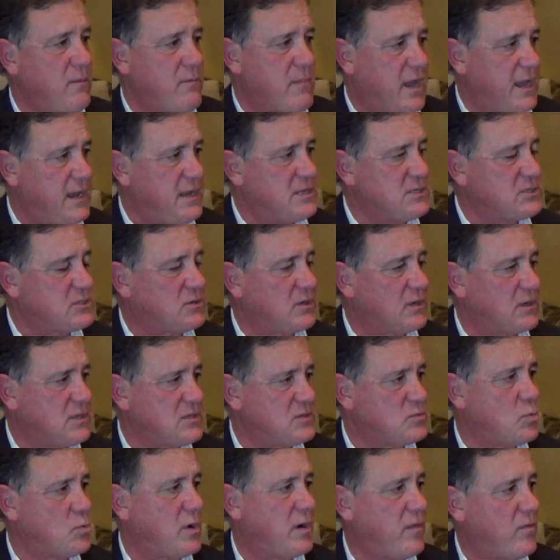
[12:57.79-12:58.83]
My district
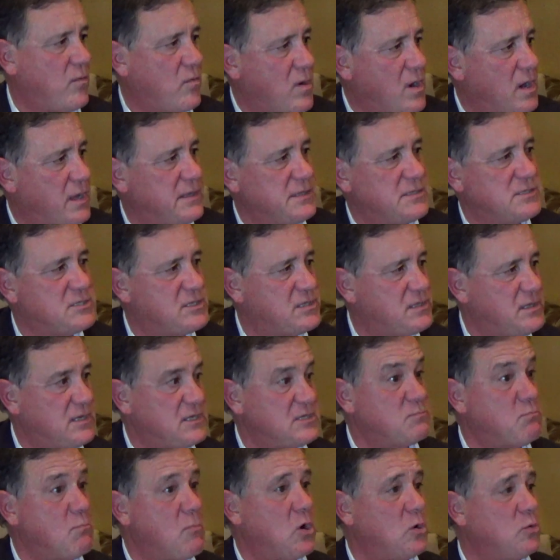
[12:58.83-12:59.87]
is one of the ones that
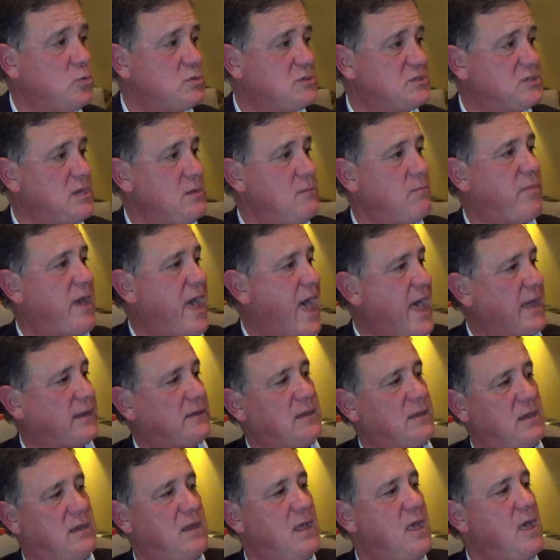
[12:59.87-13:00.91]
is most
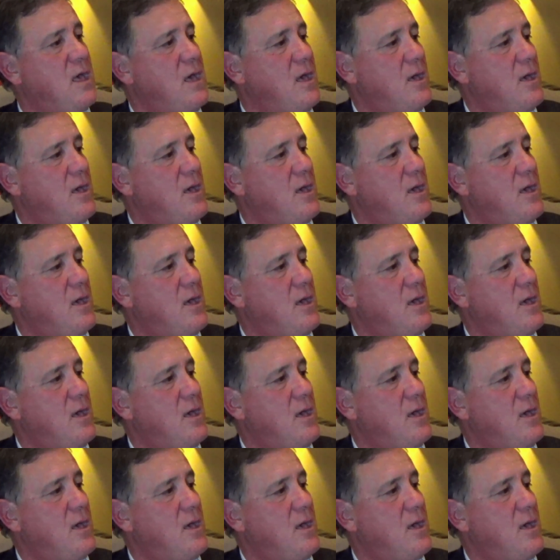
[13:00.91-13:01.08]
impacted